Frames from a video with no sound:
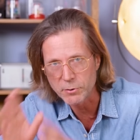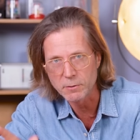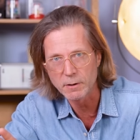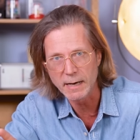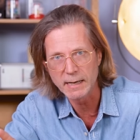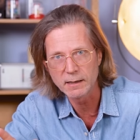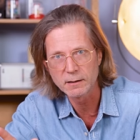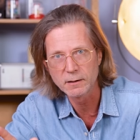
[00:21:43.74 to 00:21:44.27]

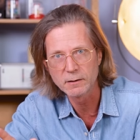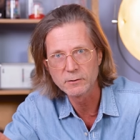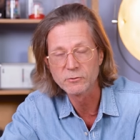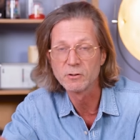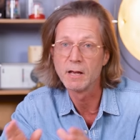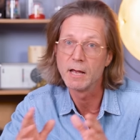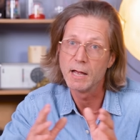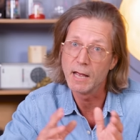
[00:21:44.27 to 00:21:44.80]
pure
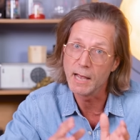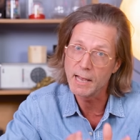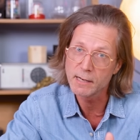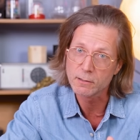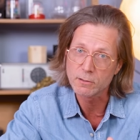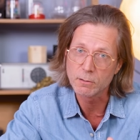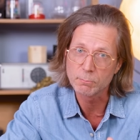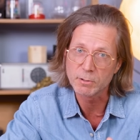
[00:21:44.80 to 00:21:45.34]
elegance
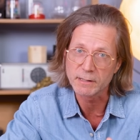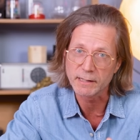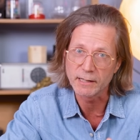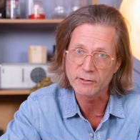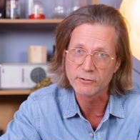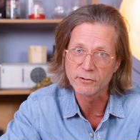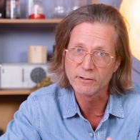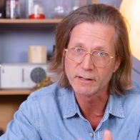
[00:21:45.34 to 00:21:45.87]
and
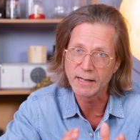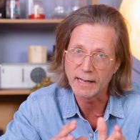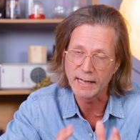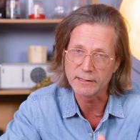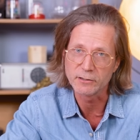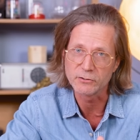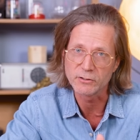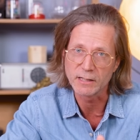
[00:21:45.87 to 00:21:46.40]
complication
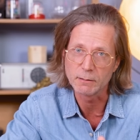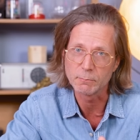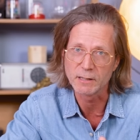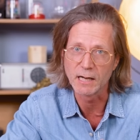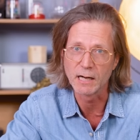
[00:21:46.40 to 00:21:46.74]
at the same